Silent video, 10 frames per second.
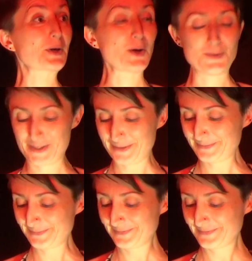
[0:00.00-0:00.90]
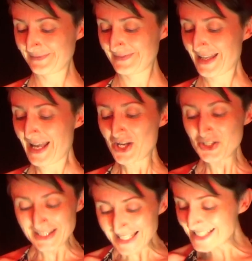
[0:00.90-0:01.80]
code.
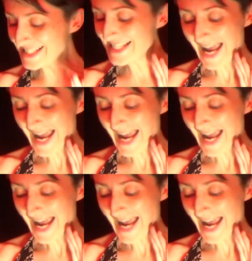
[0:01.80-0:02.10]
She thinks this